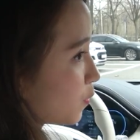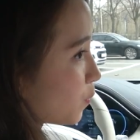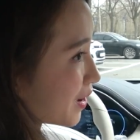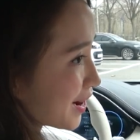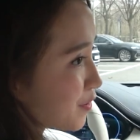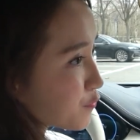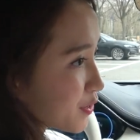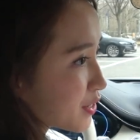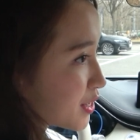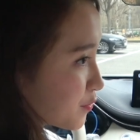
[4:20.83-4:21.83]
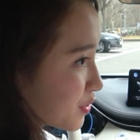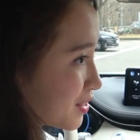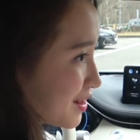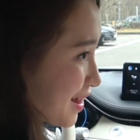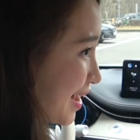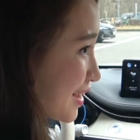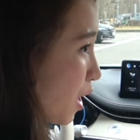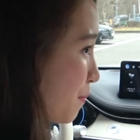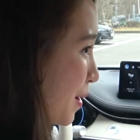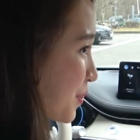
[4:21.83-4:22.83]
What I really, really like
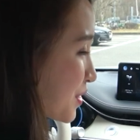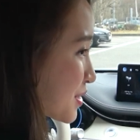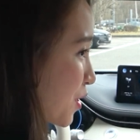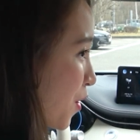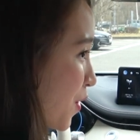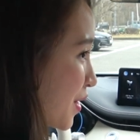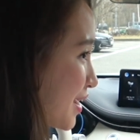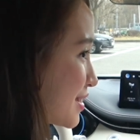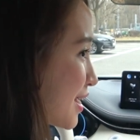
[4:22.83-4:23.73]
about this car is